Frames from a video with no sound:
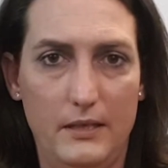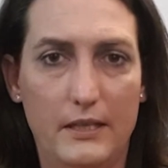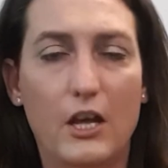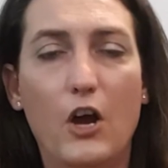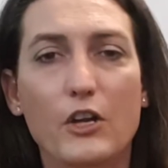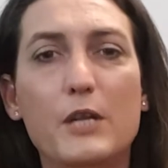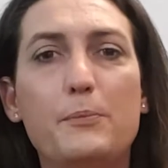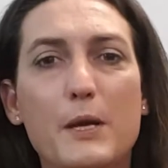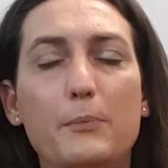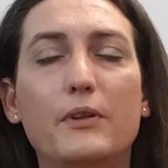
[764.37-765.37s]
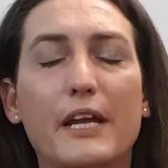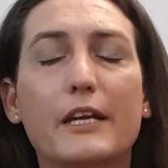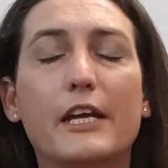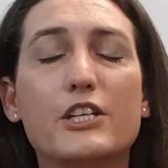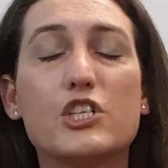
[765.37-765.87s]
And the only people that
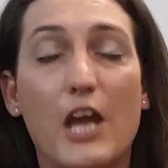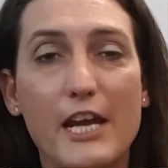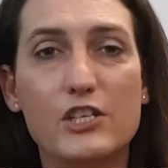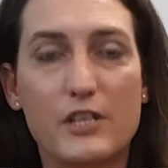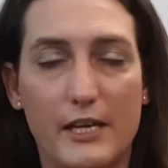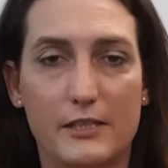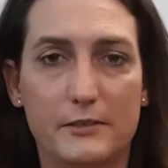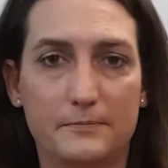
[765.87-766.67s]
can change that